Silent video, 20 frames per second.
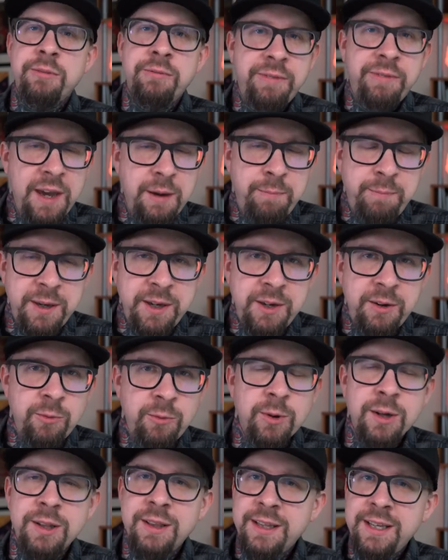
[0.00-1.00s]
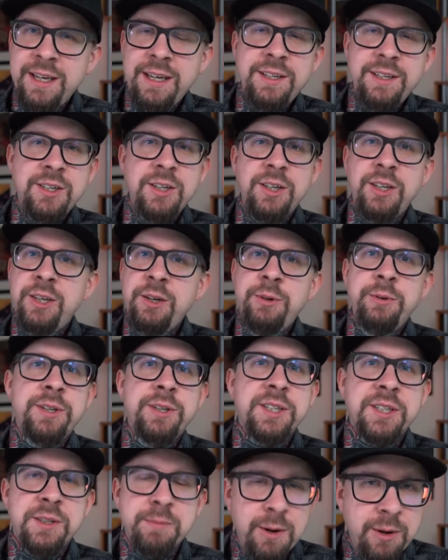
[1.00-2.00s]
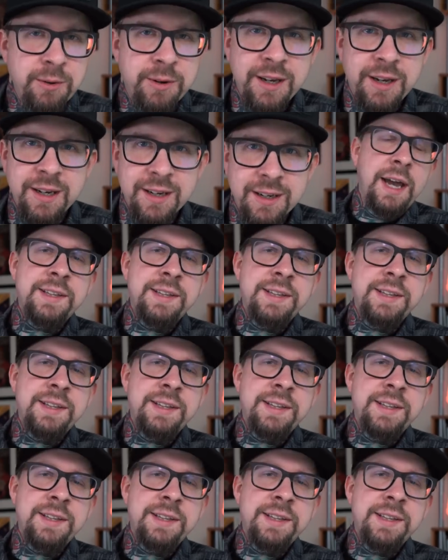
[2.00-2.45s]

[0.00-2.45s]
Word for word: vaping will lead to youth smoking.